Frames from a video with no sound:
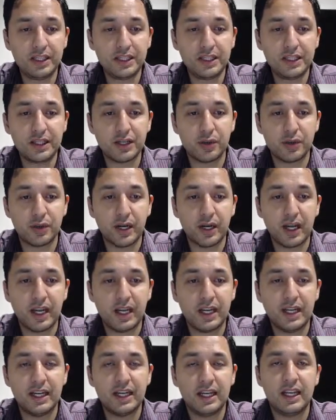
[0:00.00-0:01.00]
to
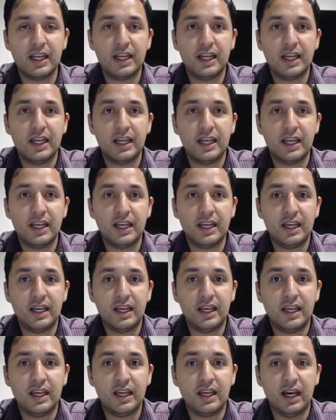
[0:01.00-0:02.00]
create
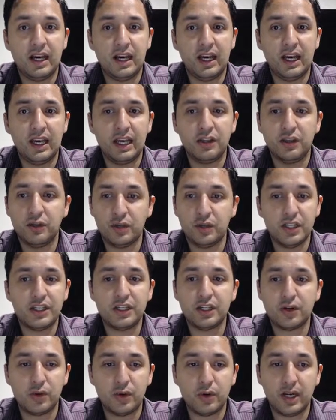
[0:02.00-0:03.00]
you get to
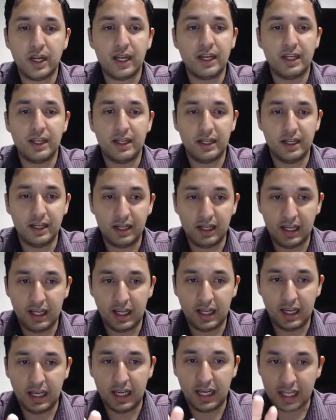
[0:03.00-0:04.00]
create
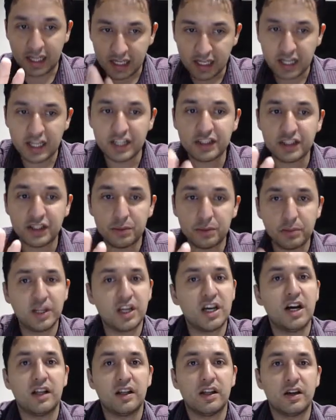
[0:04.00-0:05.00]
a custom
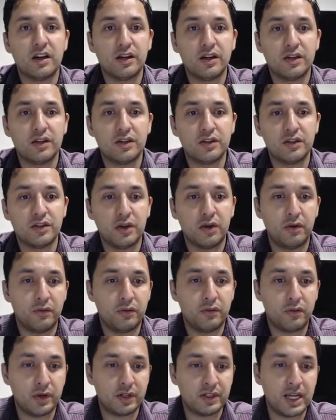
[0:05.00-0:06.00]
color. So
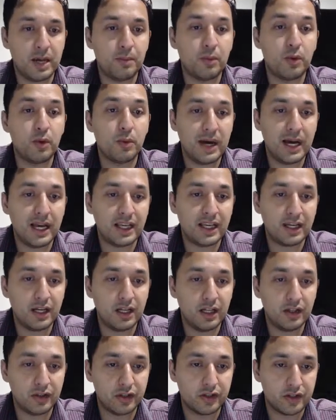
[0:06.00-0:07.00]
for example, my
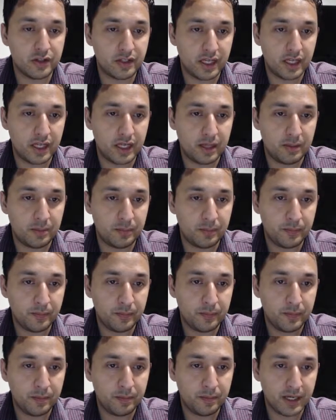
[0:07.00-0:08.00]
color scheme,
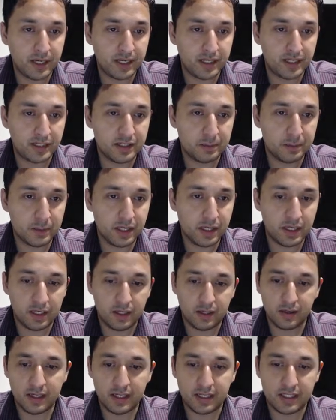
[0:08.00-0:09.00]
my custom
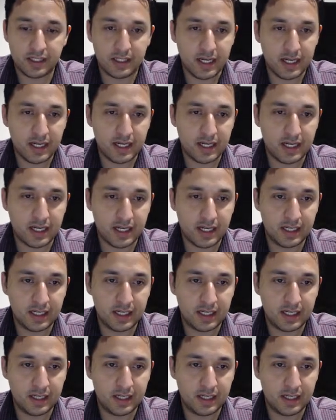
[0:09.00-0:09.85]
color is 99,